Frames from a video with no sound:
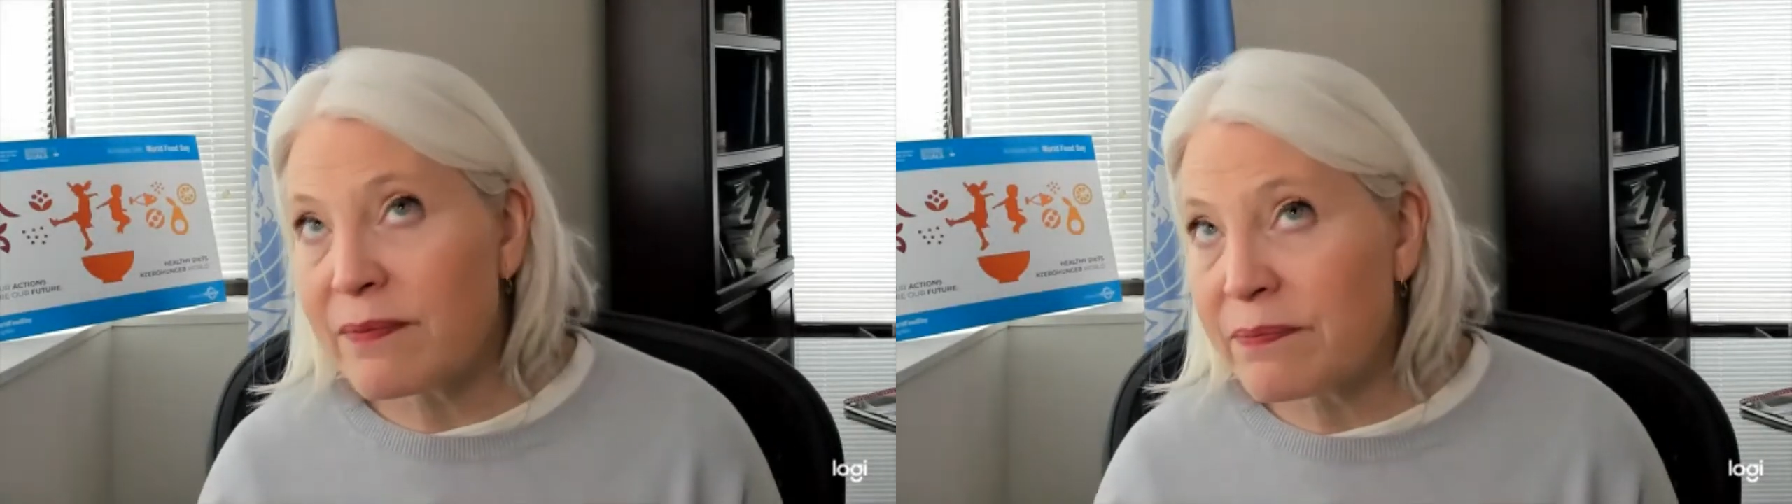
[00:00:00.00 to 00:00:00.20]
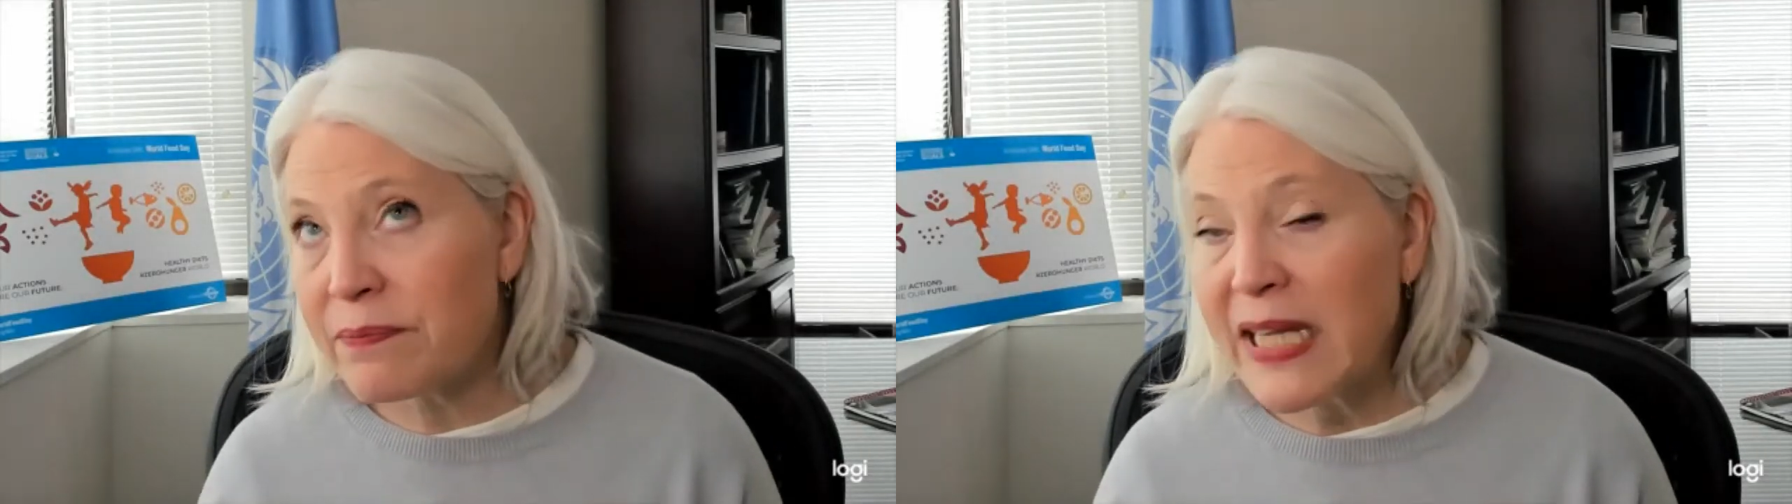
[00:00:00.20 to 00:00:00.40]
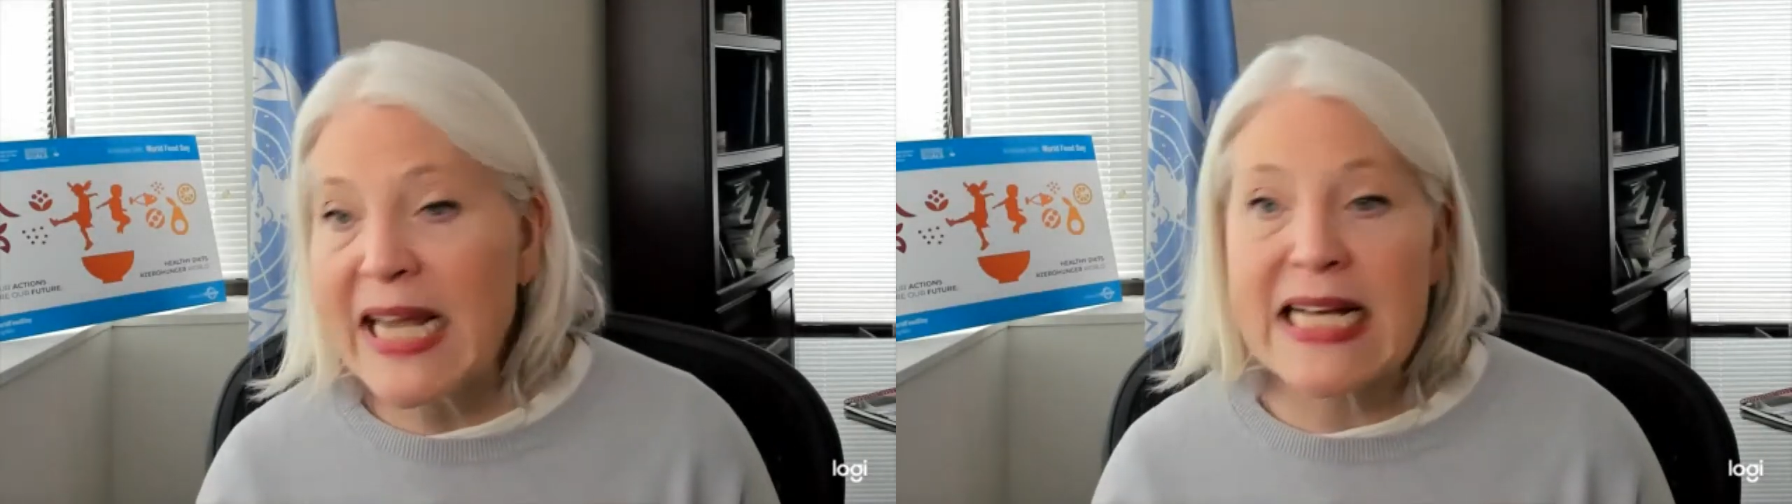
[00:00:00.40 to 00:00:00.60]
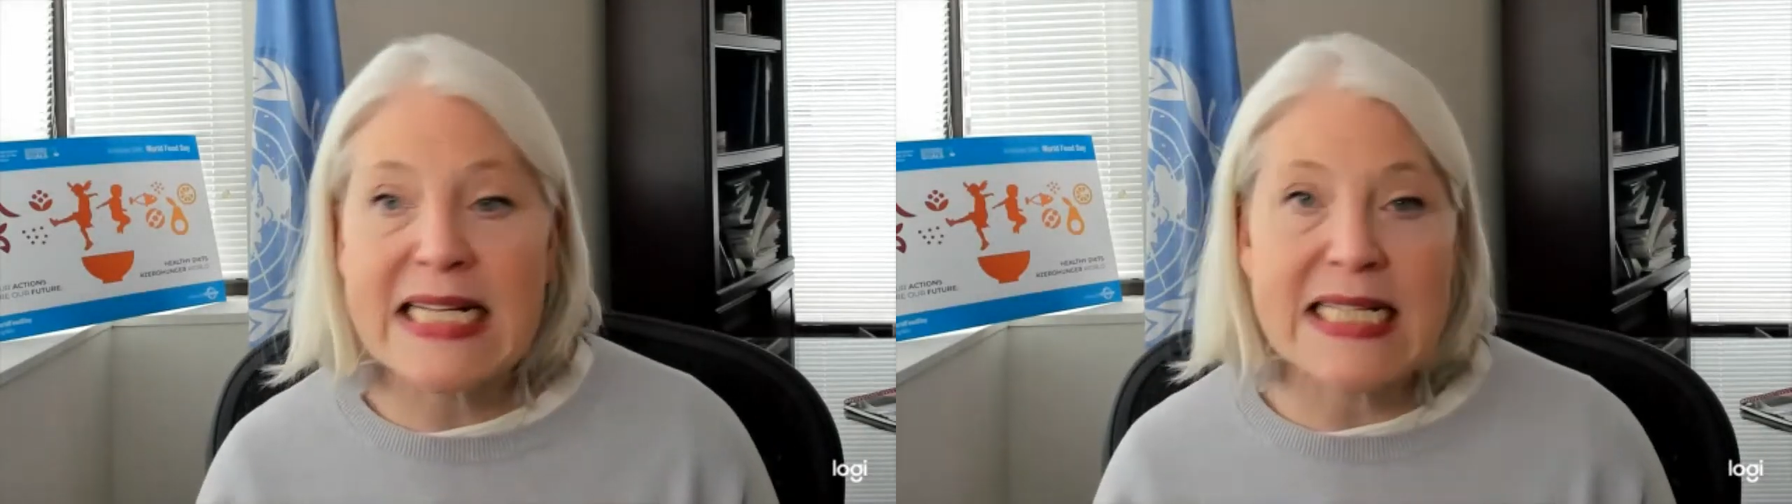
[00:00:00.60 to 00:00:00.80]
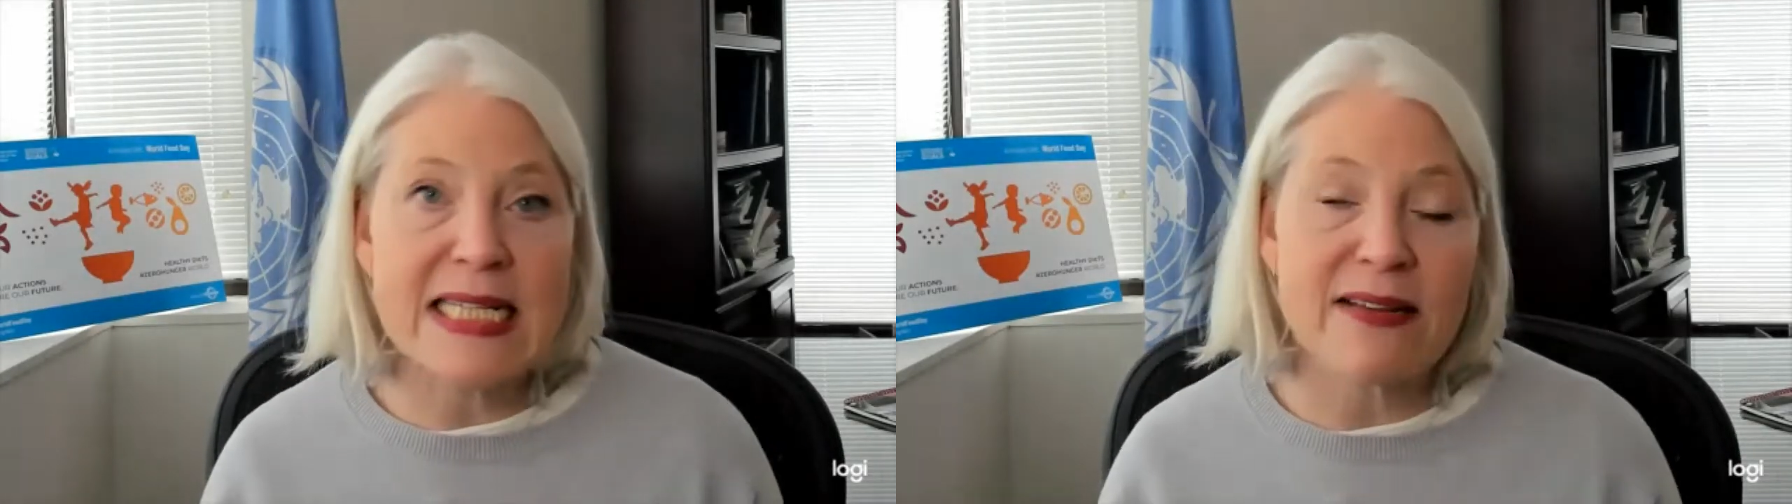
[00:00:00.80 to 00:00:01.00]

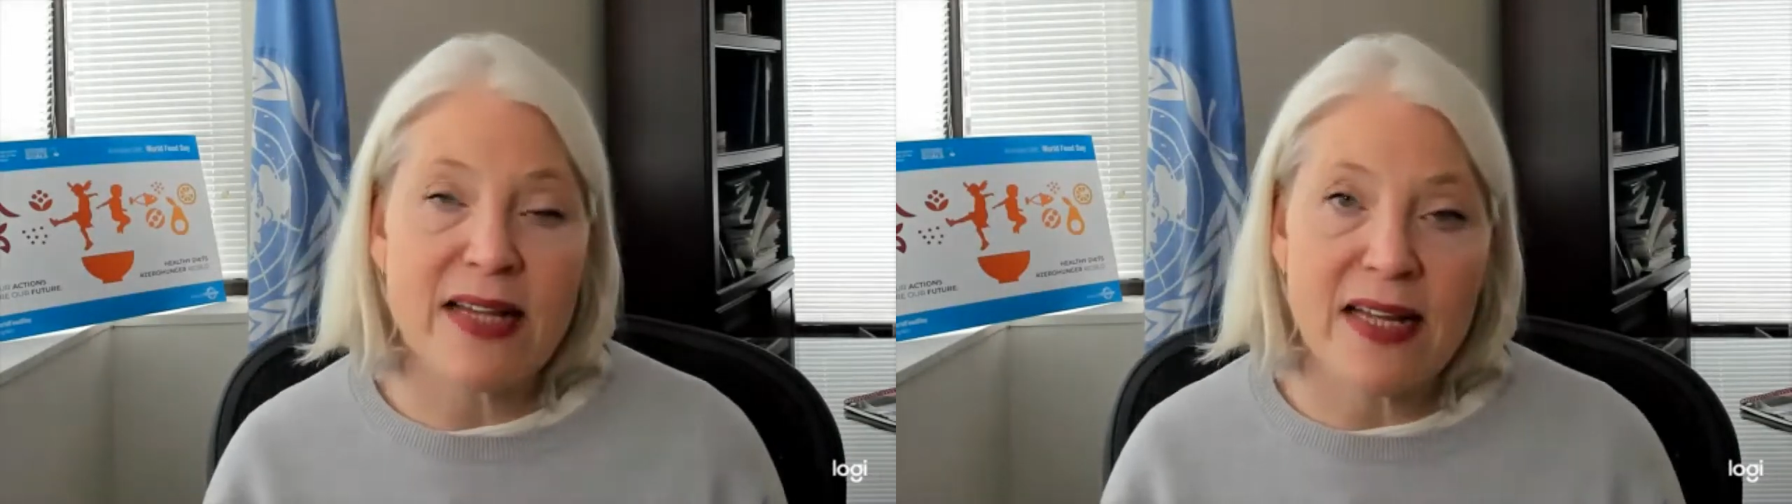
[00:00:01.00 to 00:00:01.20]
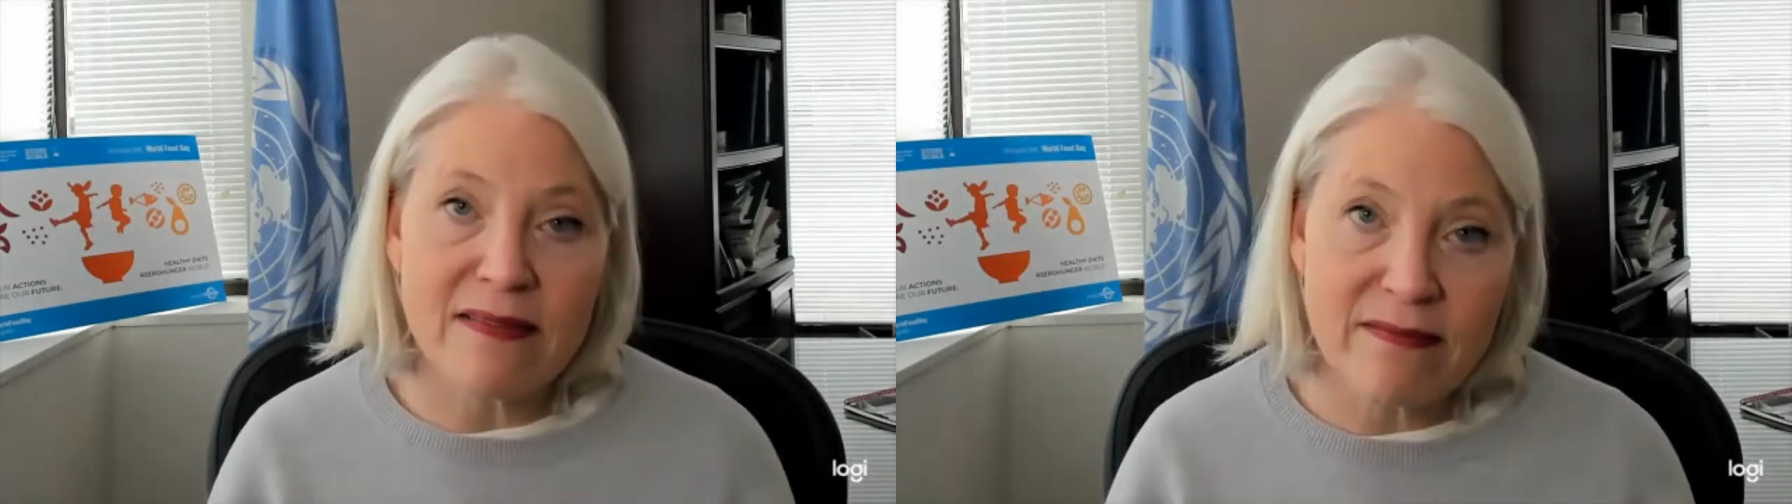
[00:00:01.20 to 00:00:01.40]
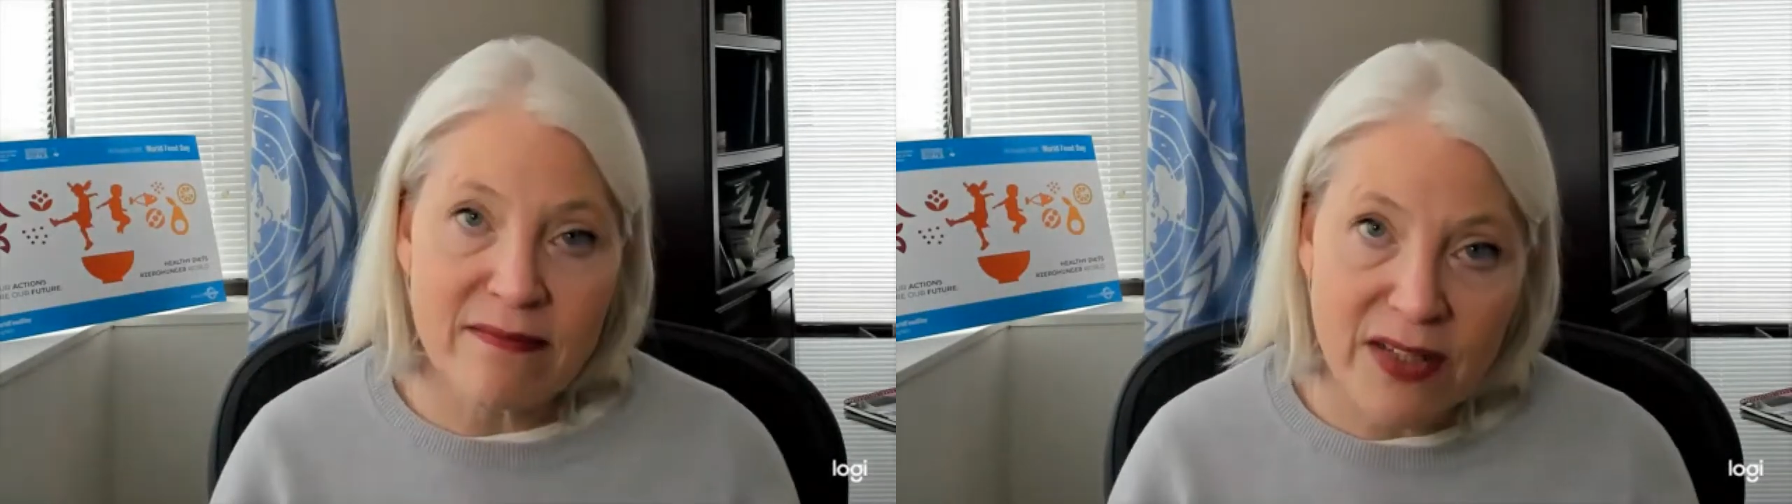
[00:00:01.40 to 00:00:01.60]
plants, and then,